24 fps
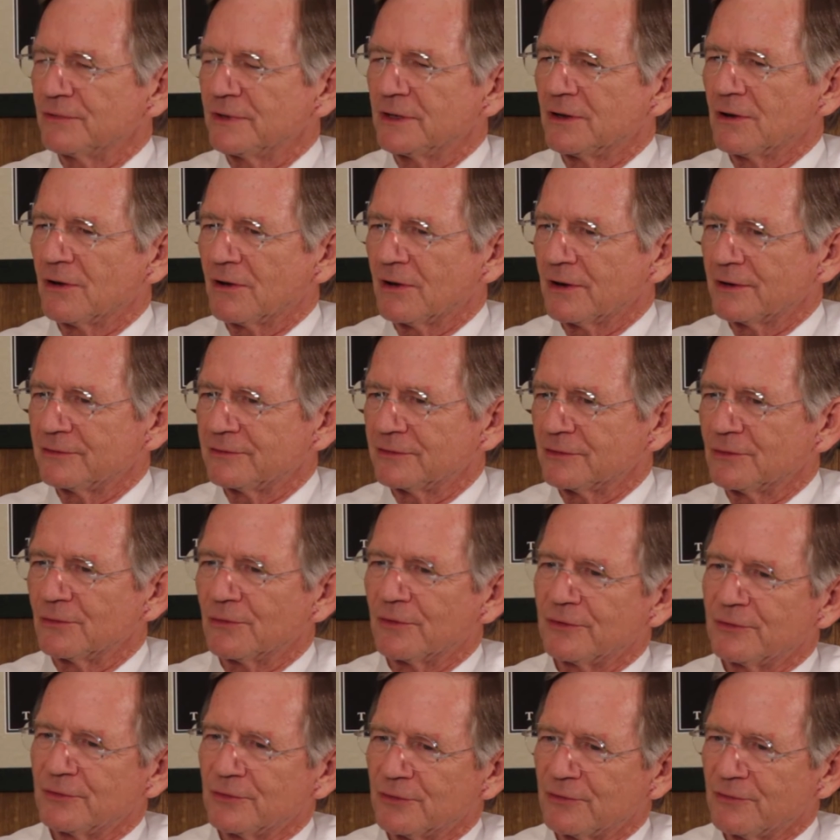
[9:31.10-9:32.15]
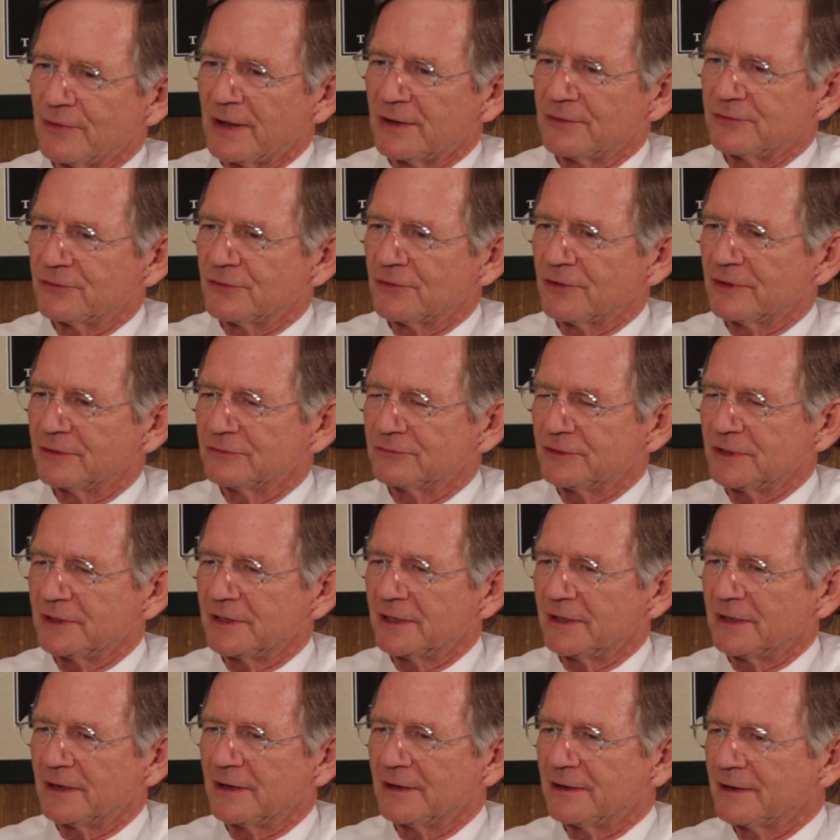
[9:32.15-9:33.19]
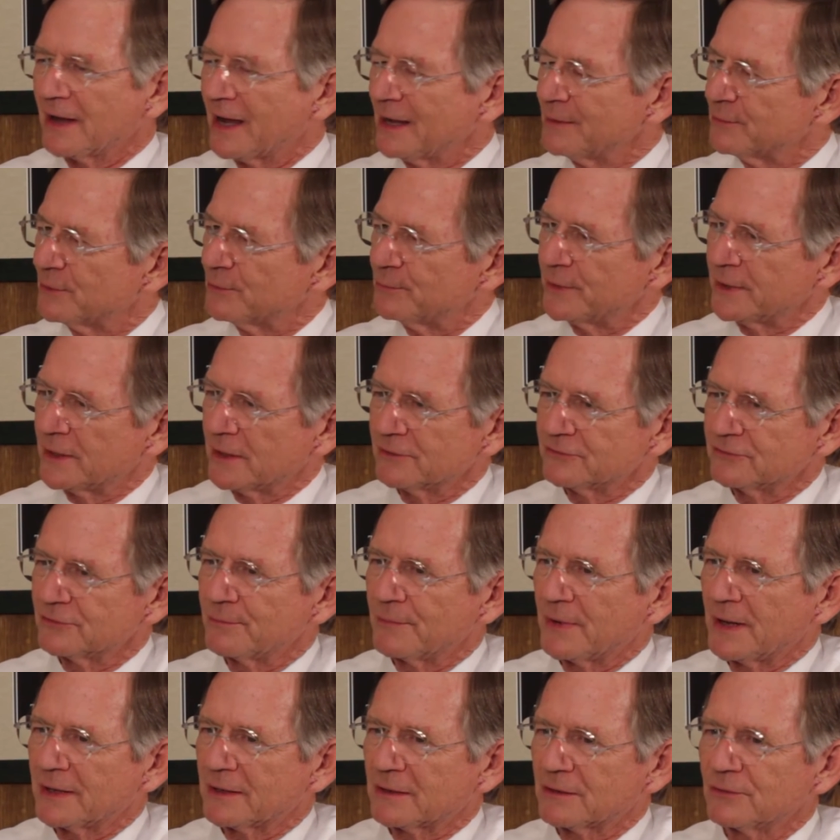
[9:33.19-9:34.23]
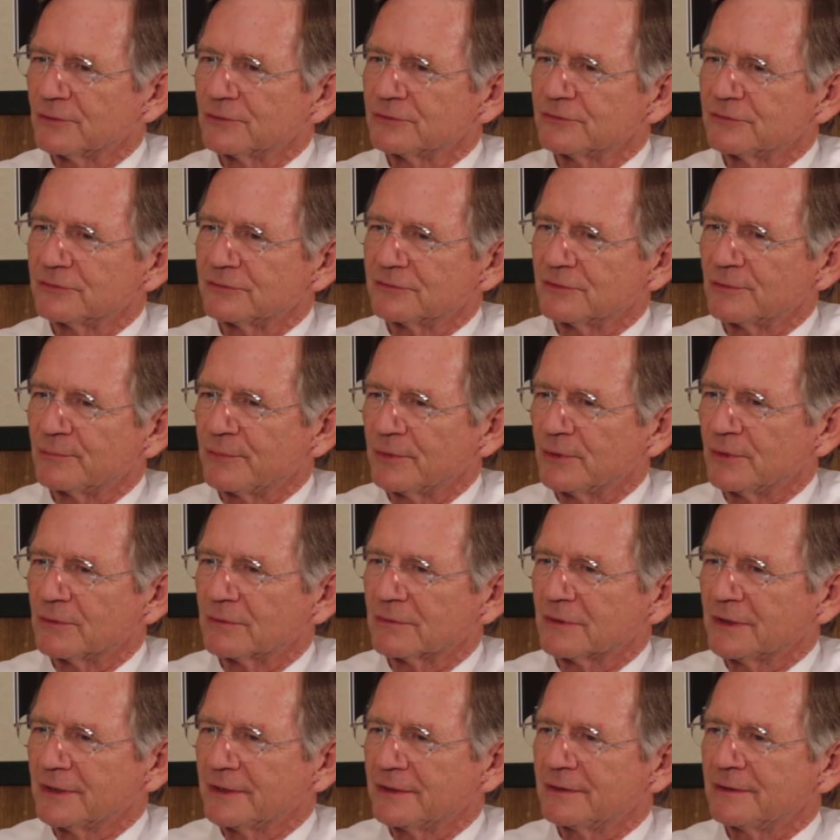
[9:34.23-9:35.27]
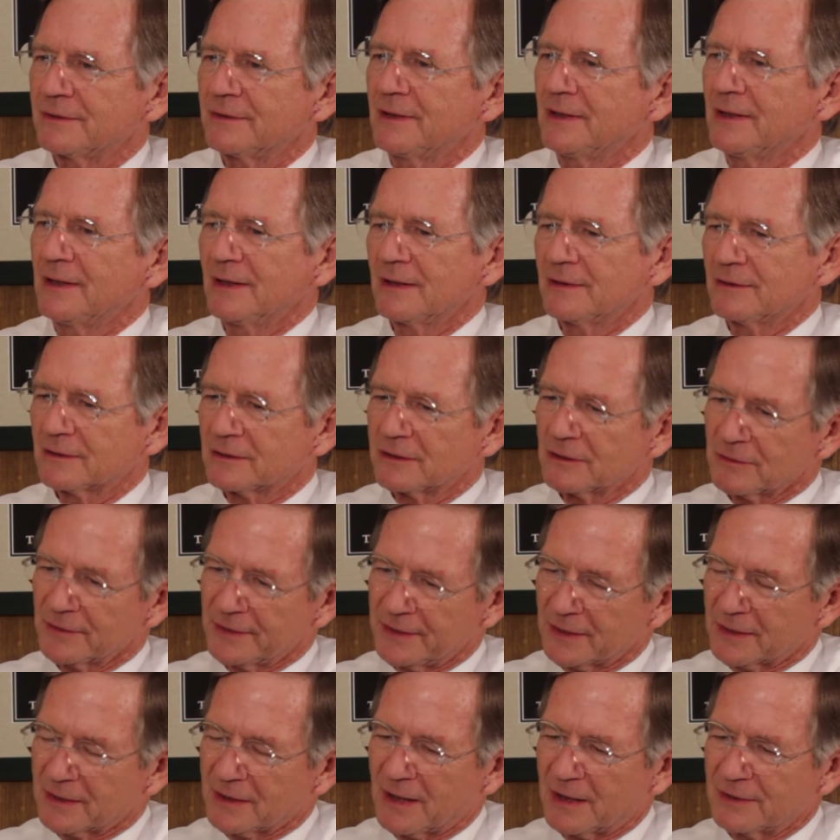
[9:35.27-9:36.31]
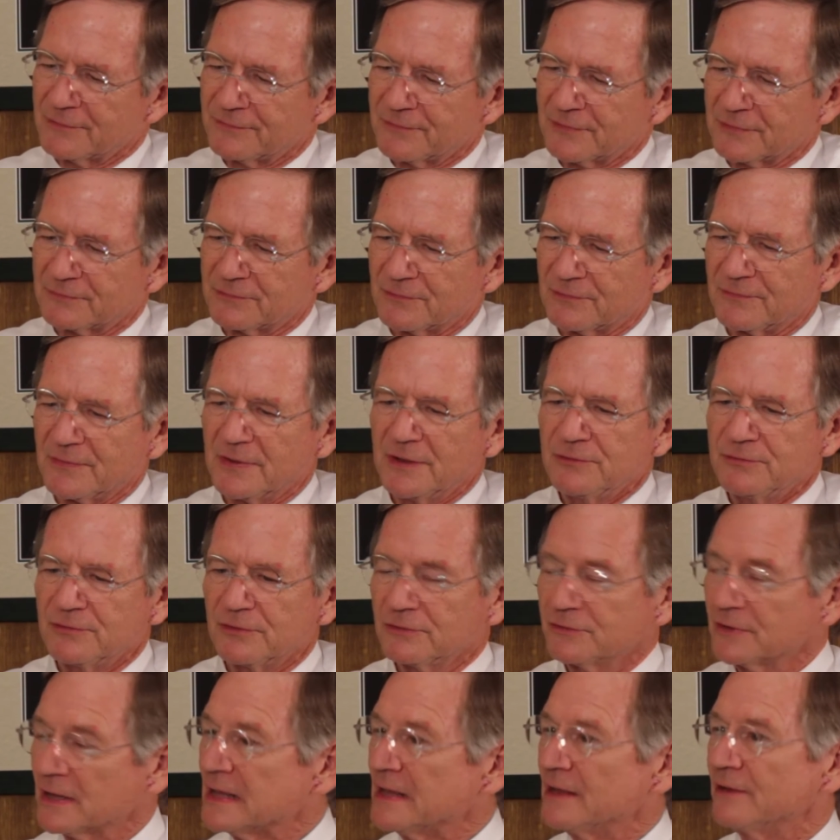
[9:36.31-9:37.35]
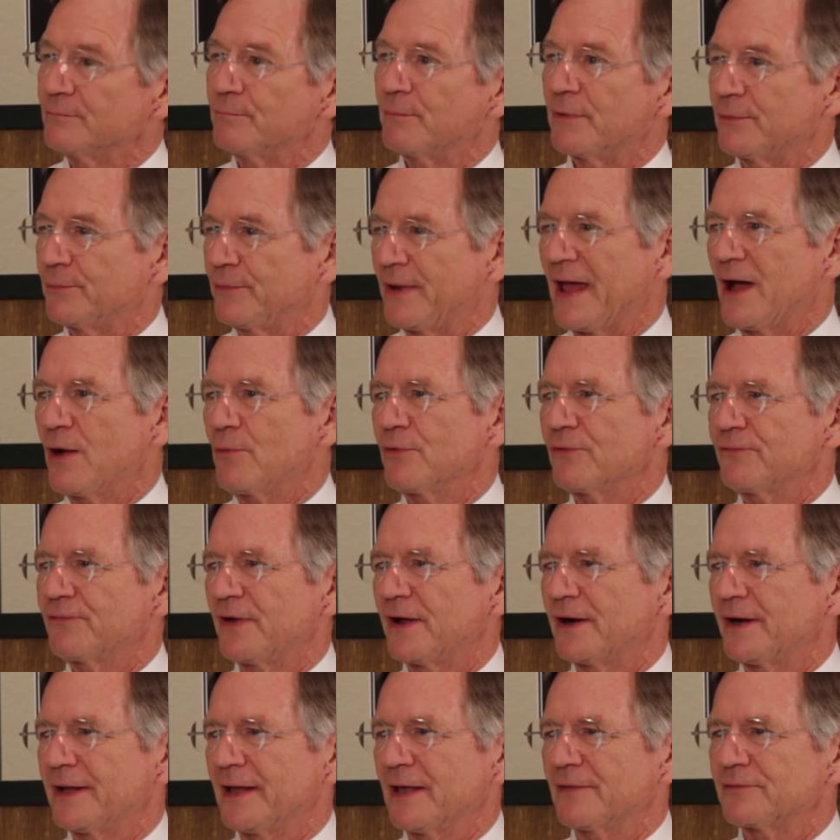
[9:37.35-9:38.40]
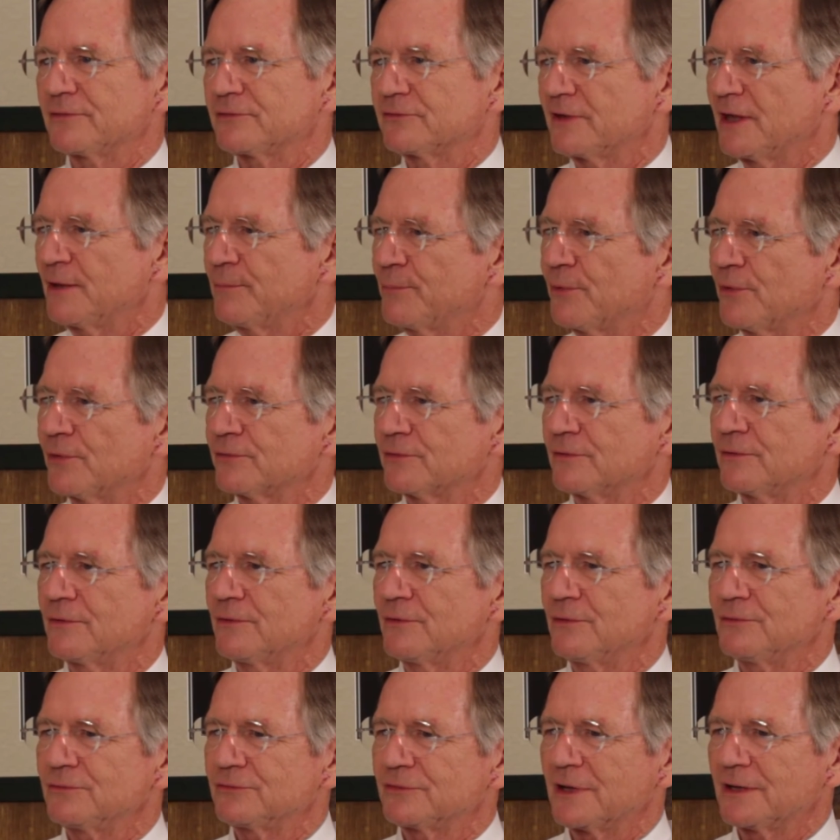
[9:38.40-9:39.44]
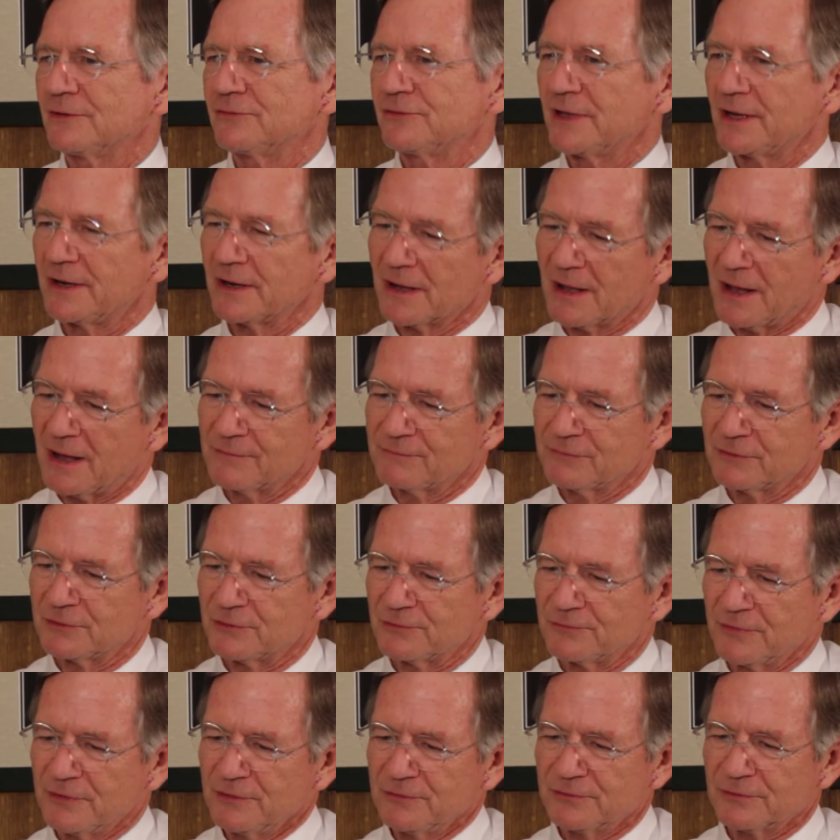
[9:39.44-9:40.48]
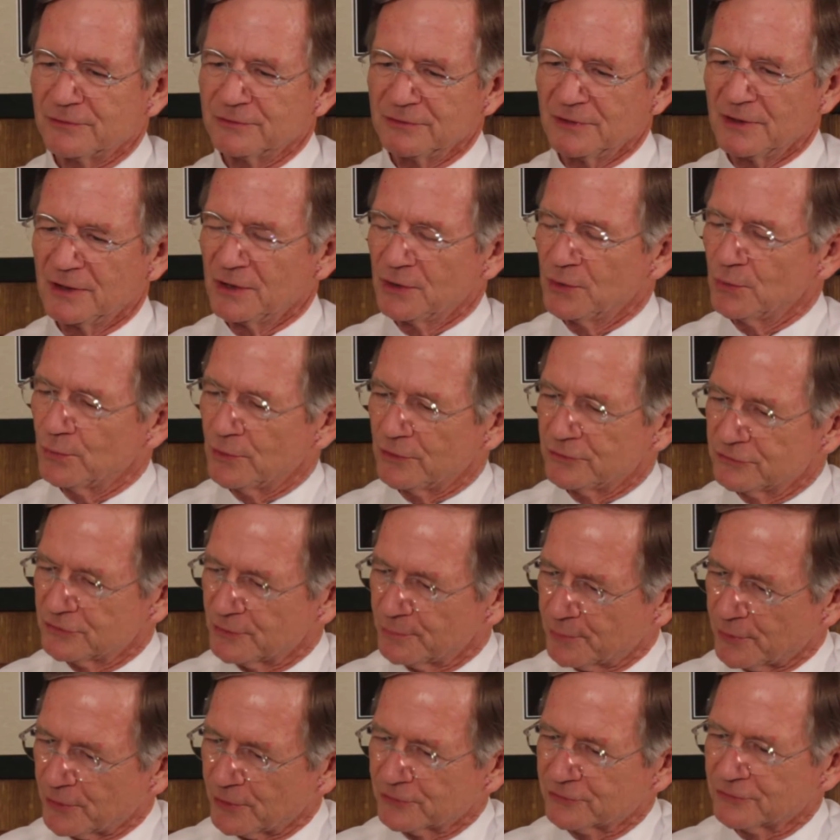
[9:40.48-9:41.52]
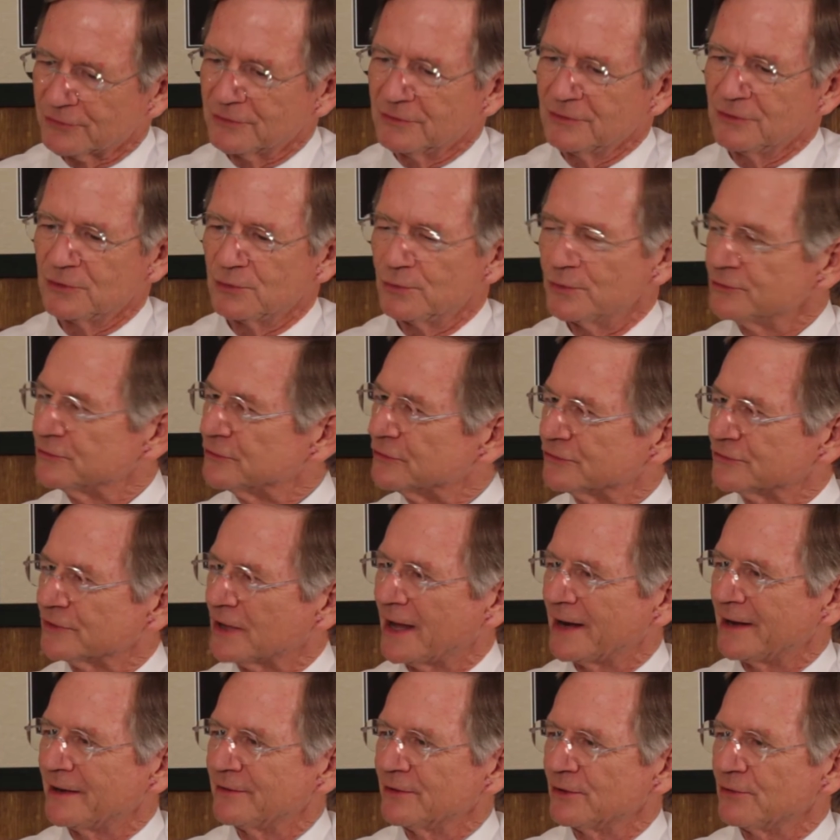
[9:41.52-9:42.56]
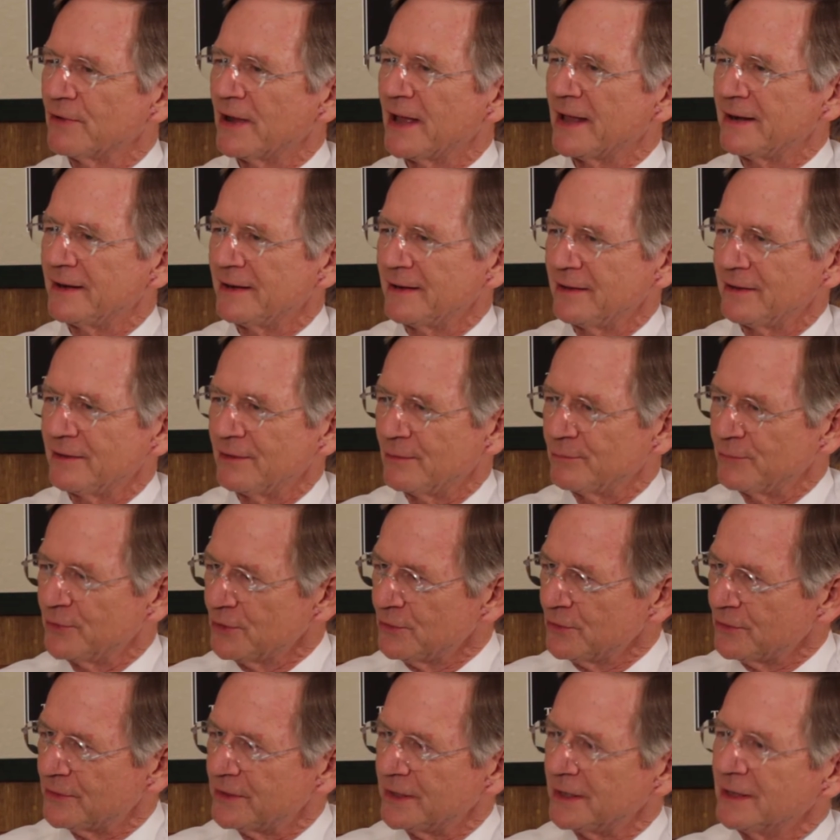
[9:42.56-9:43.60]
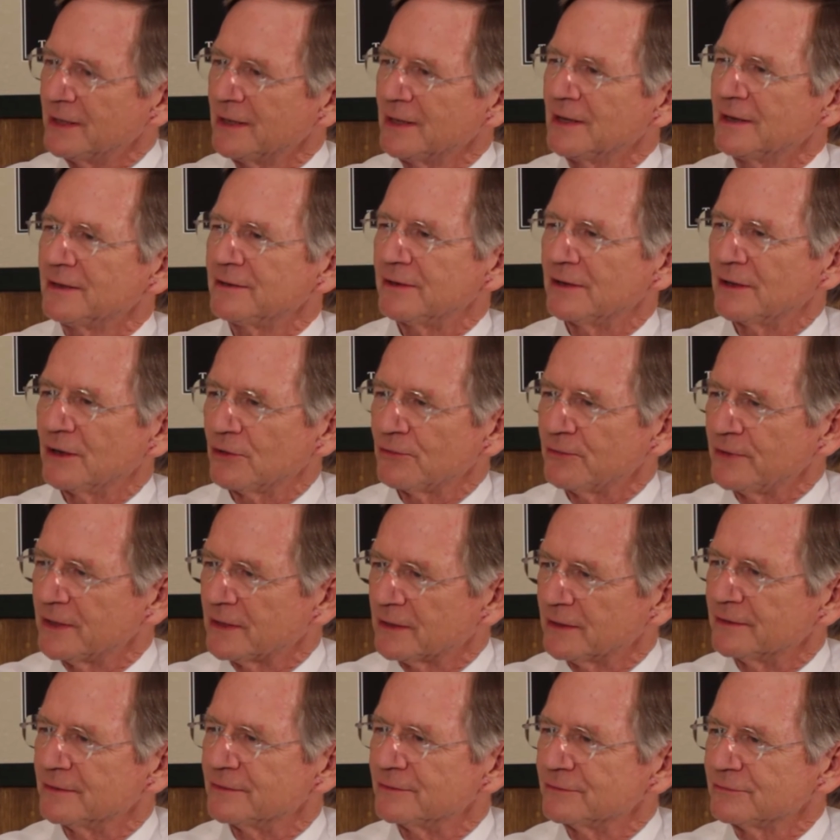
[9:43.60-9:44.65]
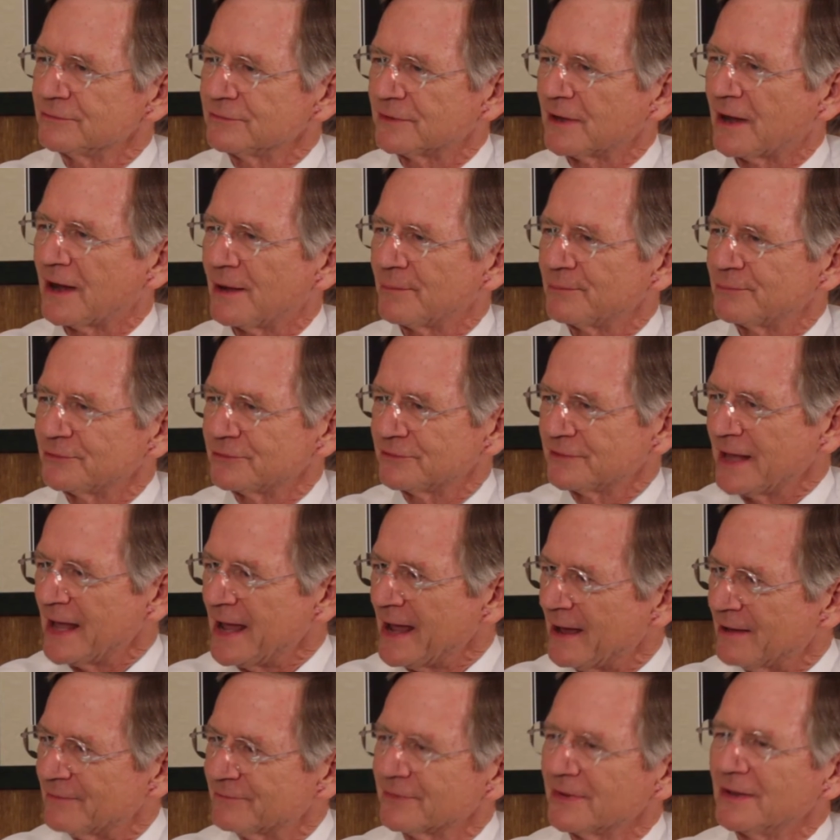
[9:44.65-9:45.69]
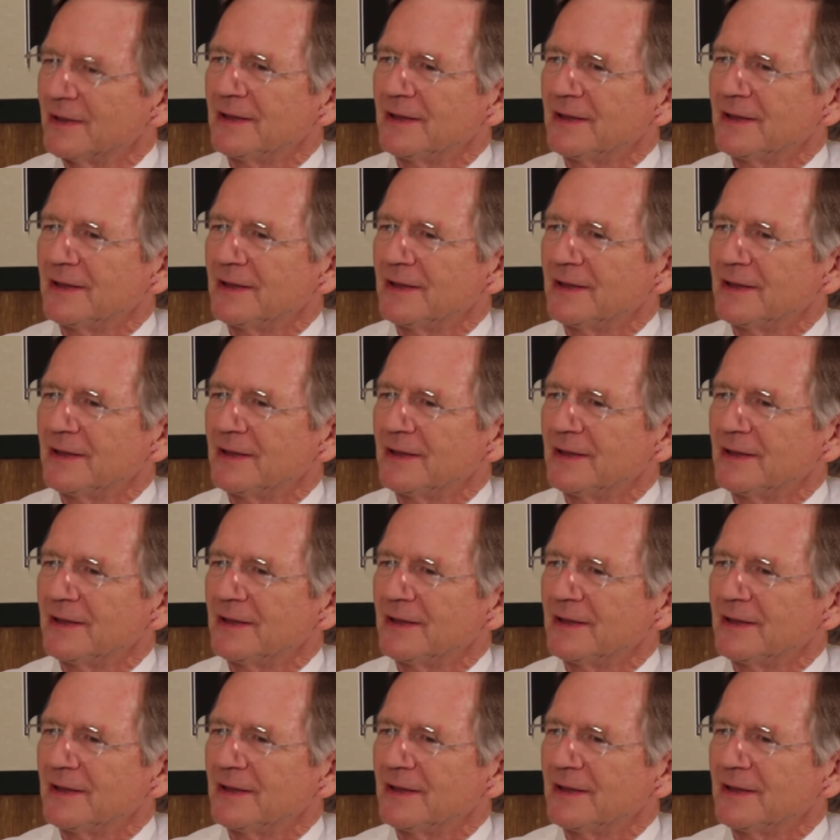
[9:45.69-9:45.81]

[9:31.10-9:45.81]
regard to going to a grand jury and seeking an indictment because of my closeness to Bill Clinton. Clearly a conflict of interest. But now we're finding out the same person who said she had a conflict of interest was the person who was deciding to grant immunity to Hillary Clinton's top staff.